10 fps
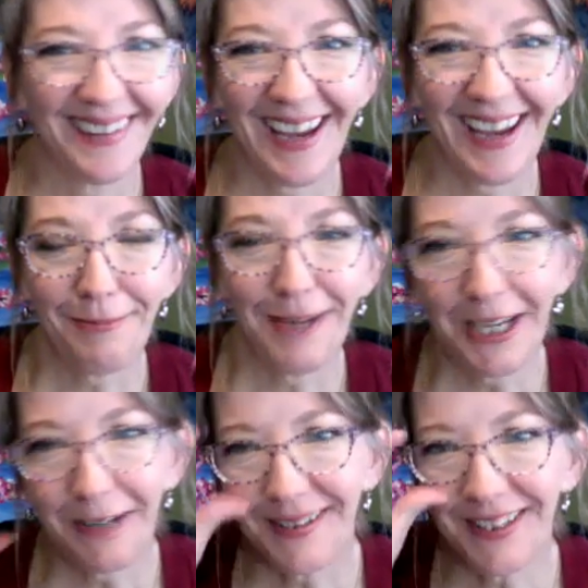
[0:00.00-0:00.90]
Hey
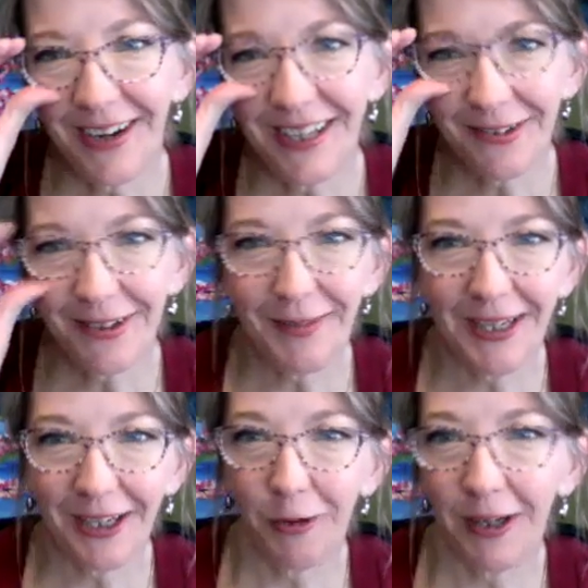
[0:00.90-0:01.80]
Pam, so I just want to make
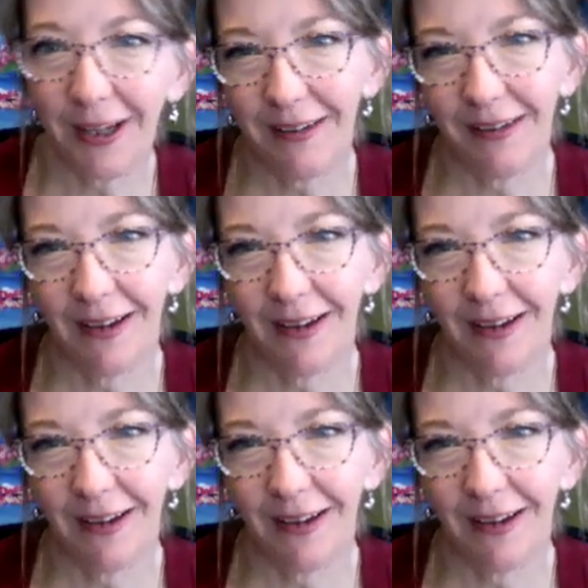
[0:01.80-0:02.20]
a quick